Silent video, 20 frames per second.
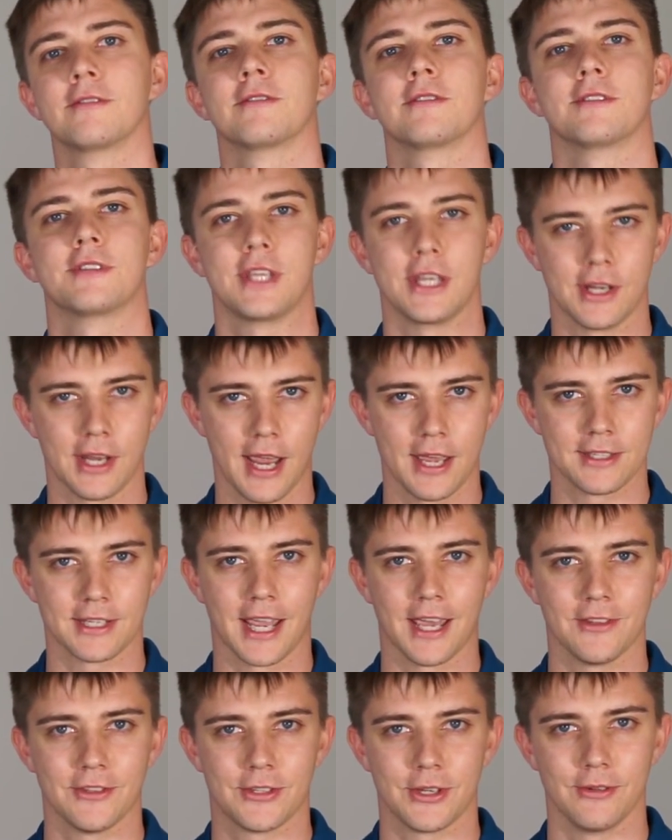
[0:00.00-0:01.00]
See you guys
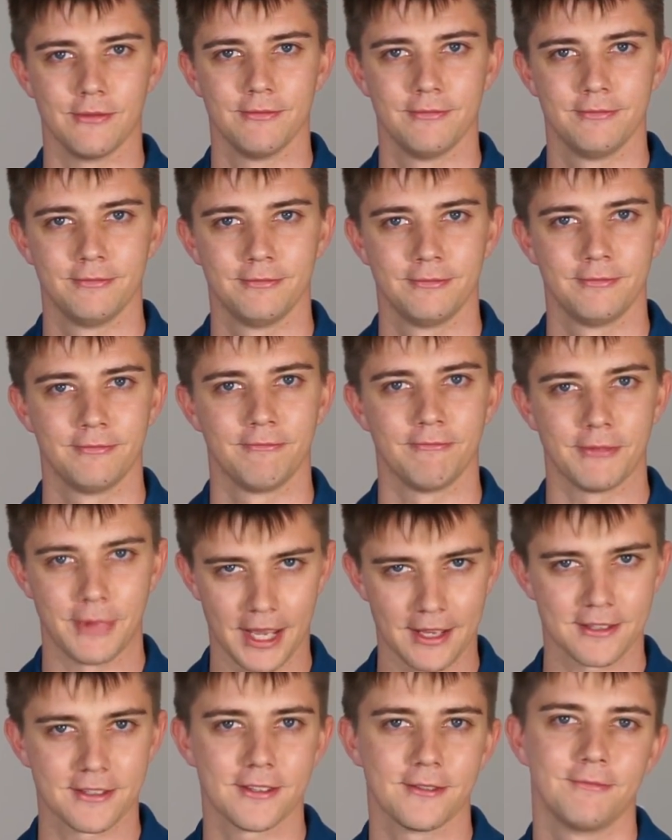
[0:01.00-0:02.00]
again soon.
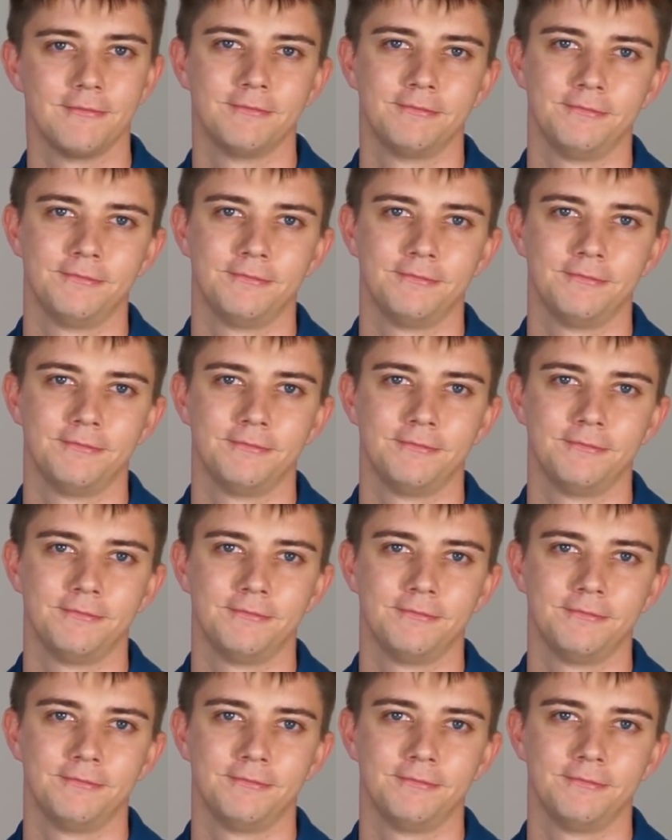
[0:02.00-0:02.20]
Thanks.